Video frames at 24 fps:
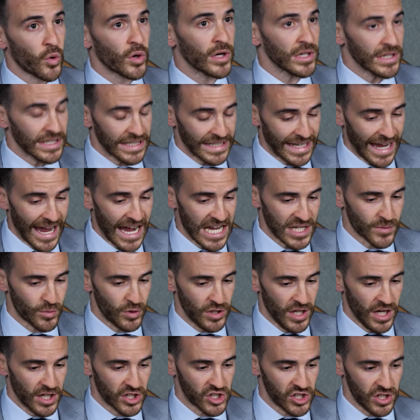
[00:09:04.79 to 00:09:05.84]
oil and gas
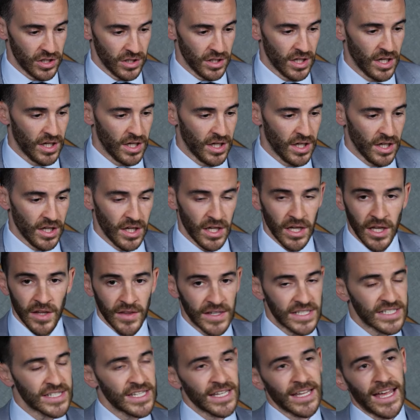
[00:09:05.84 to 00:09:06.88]
production.
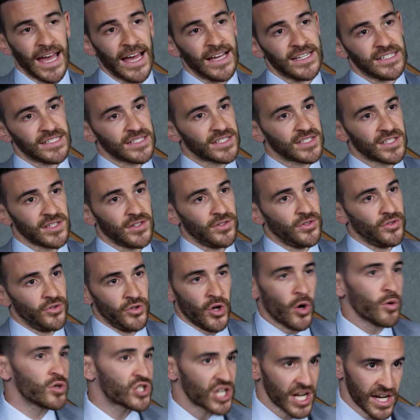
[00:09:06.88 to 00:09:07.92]
This thing has
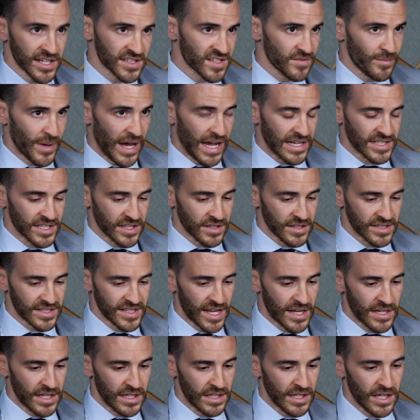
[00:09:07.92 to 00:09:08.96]
no chance of passing the
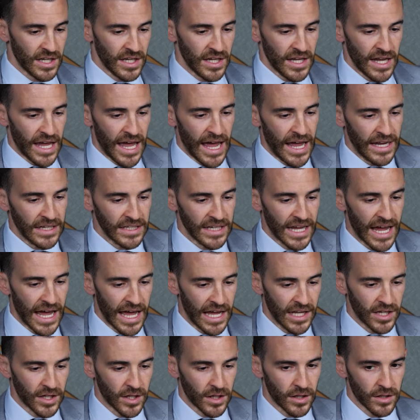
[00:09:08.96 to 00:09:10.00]
Senate, and
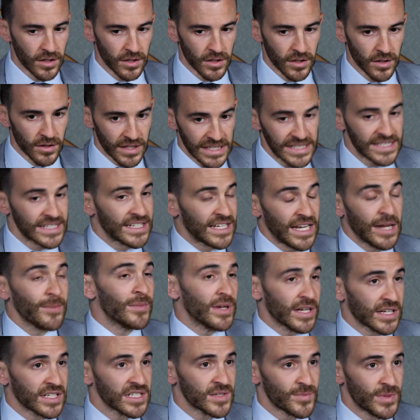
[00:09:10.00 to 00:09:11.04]
yet this
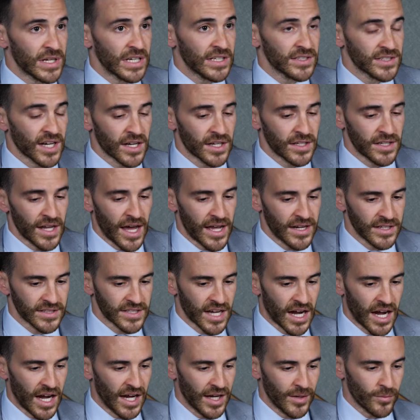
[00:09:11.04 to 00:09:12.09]
gimmick is being done at a
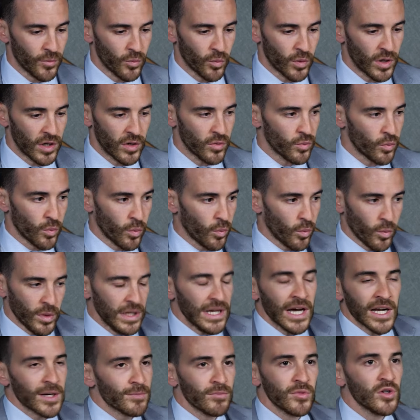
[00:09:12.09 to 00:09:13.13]
time where we
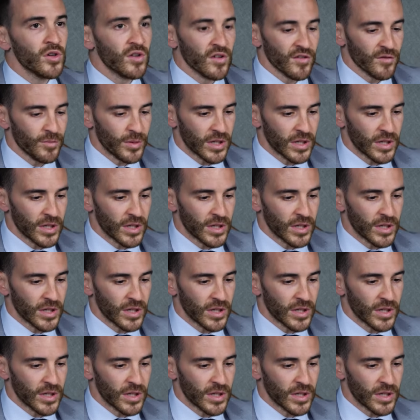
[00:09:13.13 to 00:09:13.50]
got to move